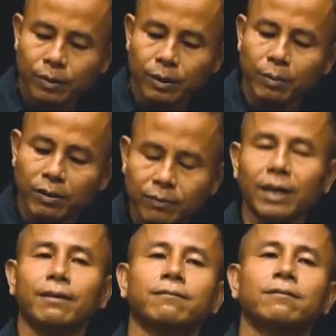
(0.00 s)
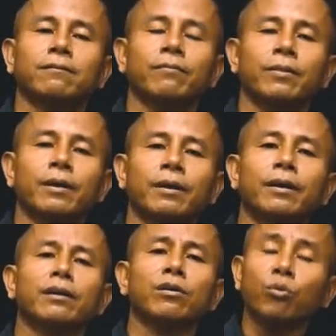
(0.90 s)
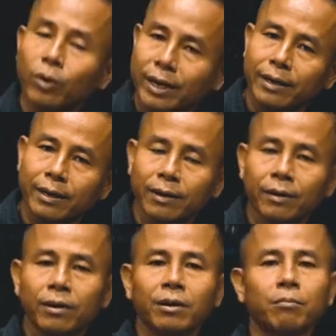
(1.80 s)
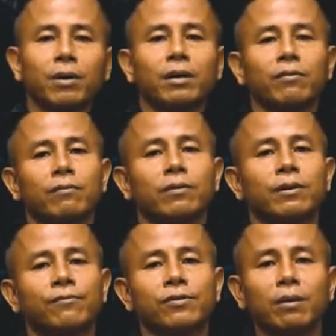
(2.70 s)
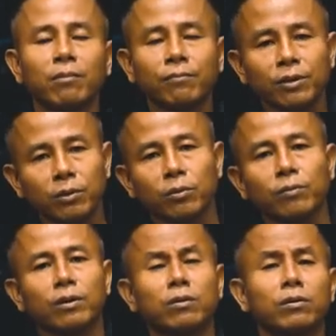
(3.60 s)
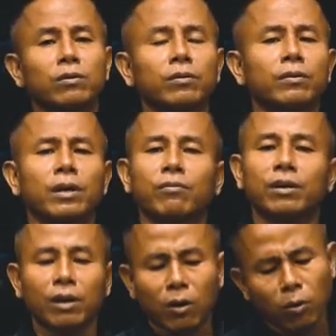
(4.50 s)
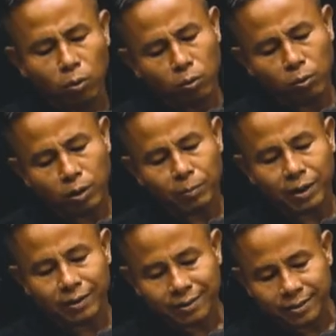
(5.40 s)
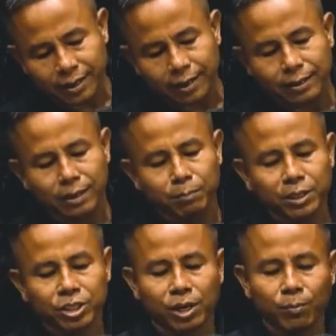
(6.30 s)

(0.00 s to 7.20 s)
about love in Greek, but if some of you that never know about this yet, let me share